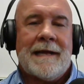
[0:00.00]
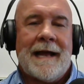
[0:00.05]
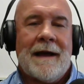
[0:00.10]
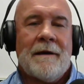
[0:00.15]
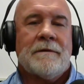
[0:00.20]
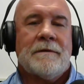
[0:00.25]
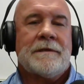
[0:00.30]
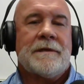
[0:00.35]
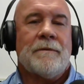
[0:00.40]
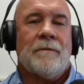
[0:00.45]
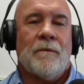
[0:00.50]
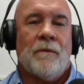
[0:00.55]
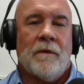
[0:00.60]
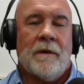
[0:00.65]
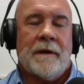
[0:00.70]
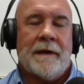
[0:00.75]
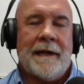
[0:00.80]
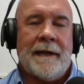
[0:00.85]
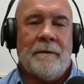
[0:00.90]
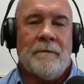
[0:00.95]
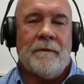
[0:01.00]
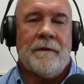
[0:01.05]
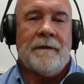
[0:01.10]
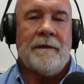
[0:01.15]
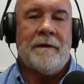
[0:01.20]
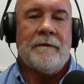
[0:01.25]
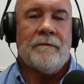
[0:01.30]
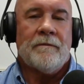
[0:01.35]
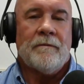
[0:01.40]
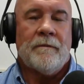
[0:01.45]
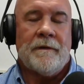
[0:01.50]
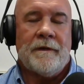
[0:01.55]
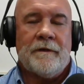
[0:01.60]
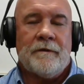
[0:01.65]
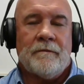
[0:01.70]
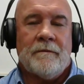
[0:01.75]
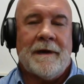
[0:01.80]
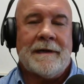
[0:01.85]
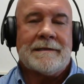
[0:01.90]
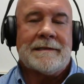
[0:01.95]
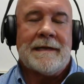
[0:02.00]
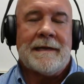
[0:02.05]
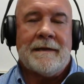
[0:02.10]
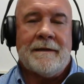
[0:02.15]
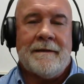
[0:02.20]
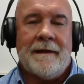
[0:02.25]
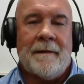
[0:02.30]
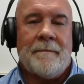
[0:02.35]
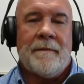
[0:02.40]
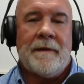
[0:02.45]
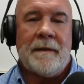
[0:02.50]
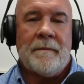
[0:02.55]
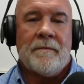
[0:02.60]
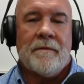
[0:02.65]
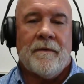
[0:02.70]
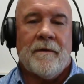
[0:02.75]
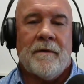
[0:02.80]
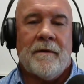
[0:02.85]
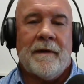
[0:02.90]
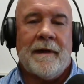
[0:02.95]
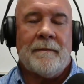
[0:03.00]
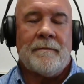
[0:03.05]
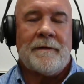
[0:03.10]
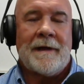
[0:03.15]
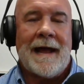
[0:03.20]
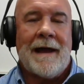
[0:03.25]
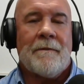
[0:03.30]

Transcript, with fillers: How is it working with these with these resident deputy programs?